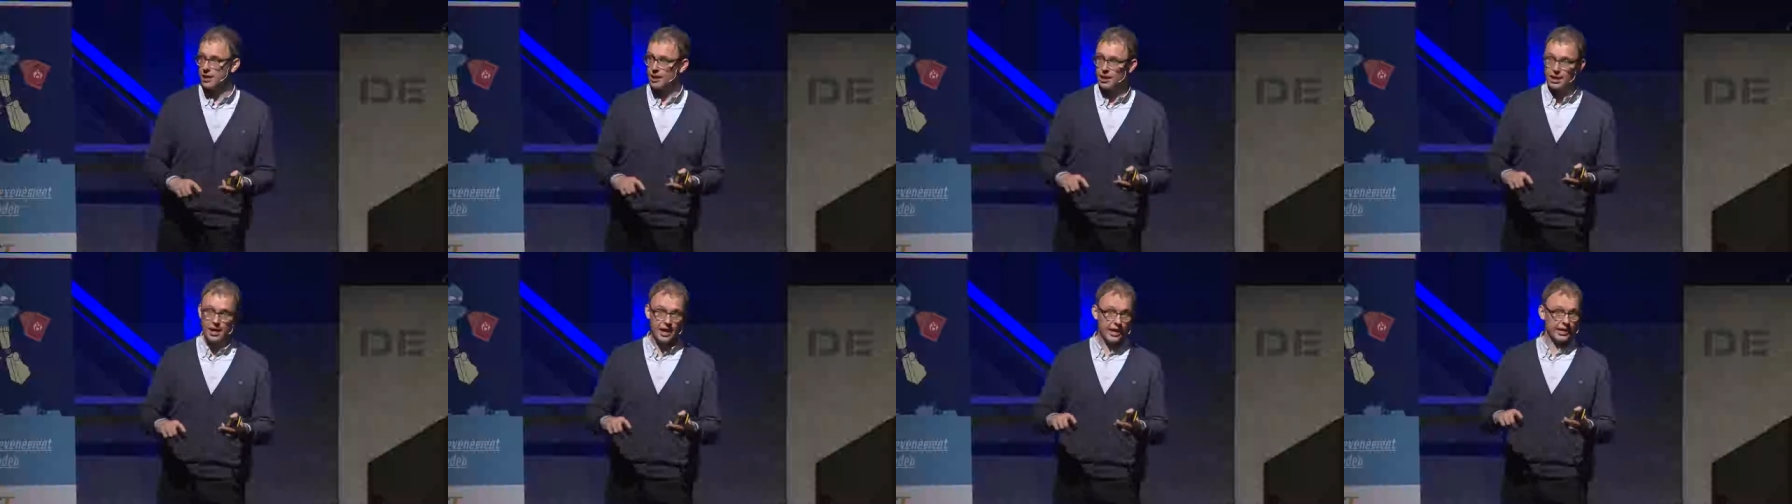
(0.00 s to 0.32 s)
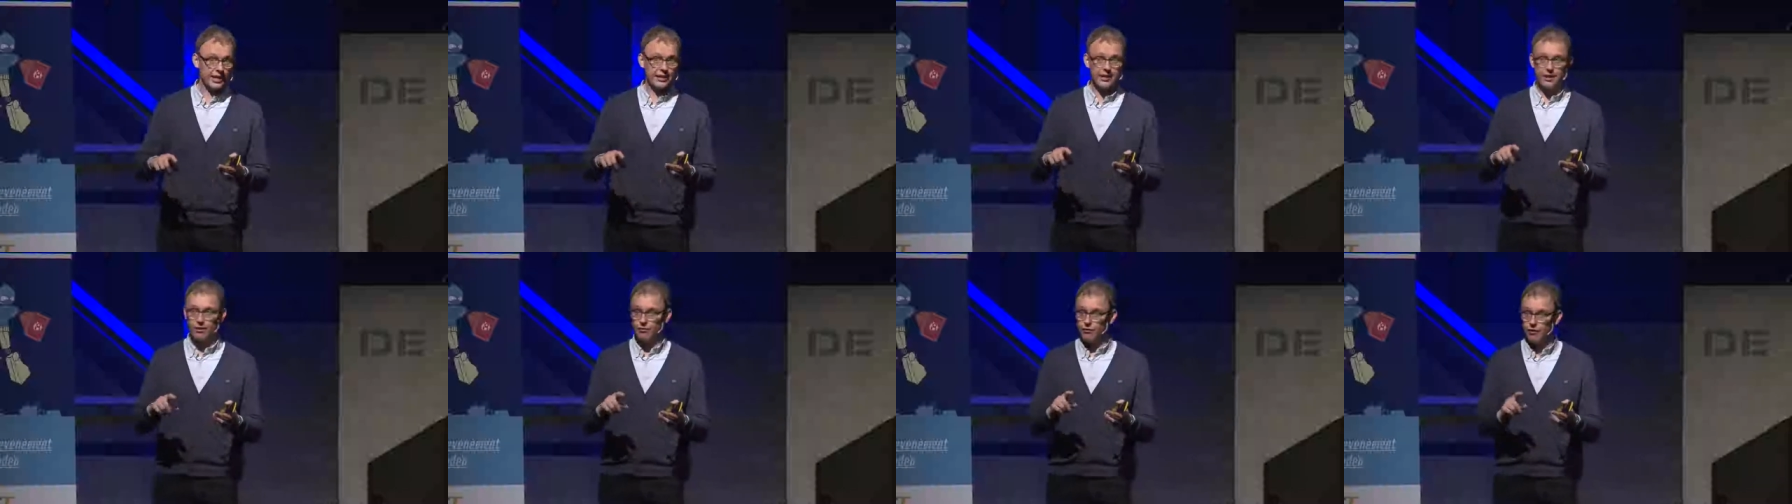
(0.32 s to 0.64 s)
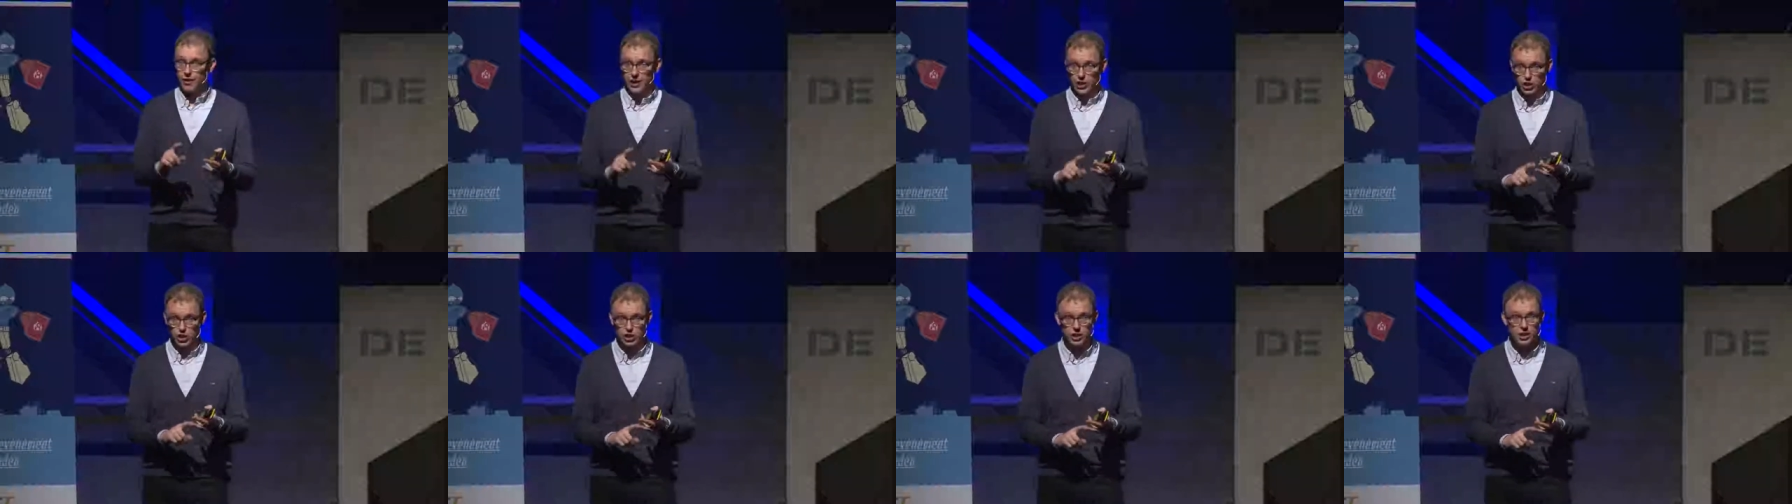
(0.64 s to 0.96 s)
like
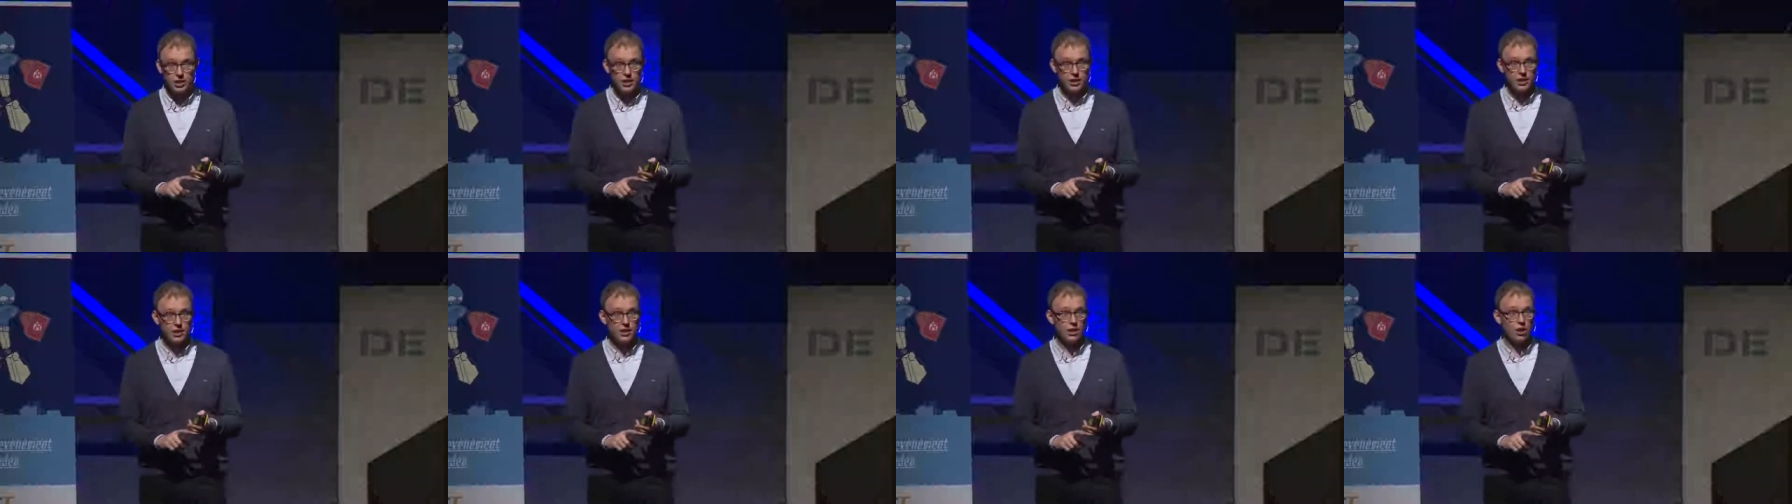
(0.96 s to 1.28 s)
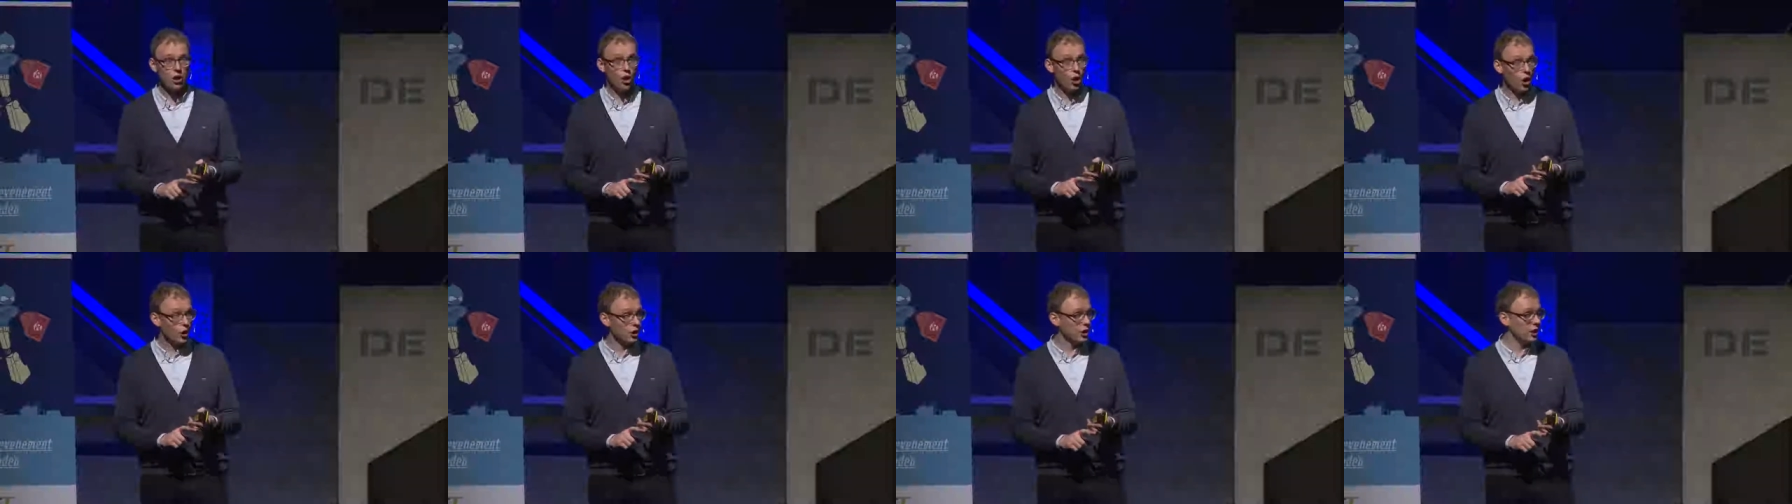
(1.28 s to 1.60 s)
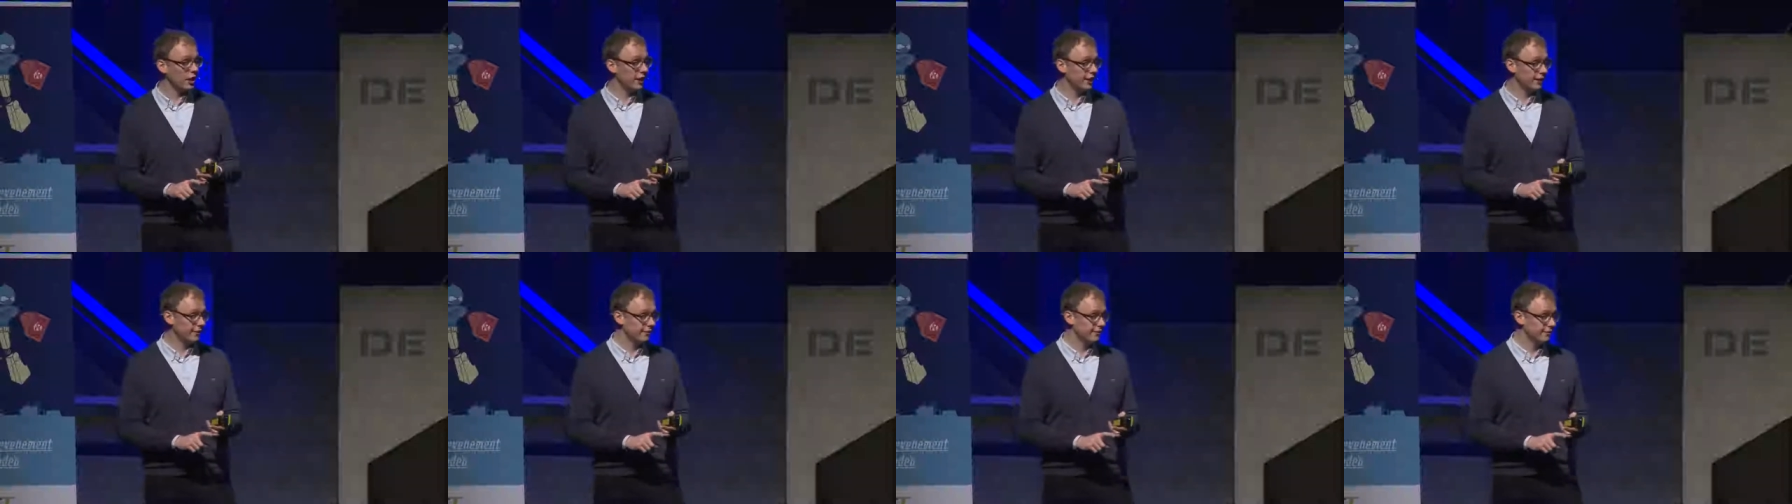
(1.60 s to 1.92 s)
fashion
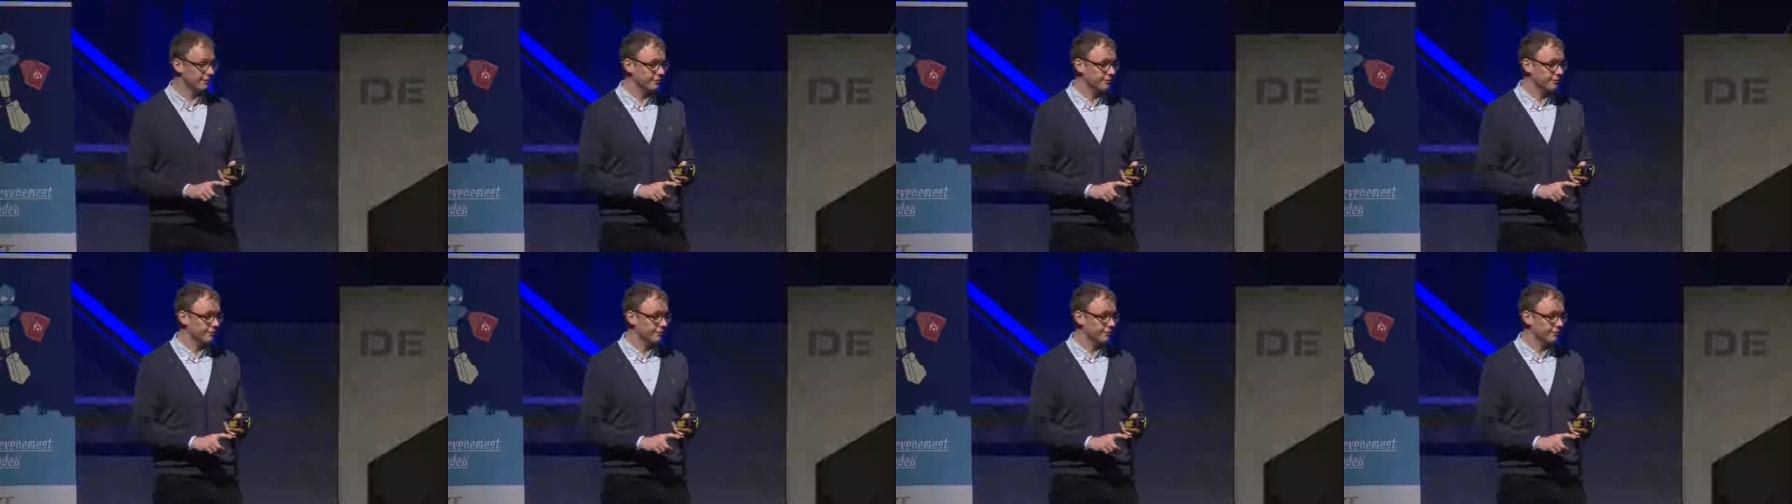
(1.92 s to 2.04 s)
online?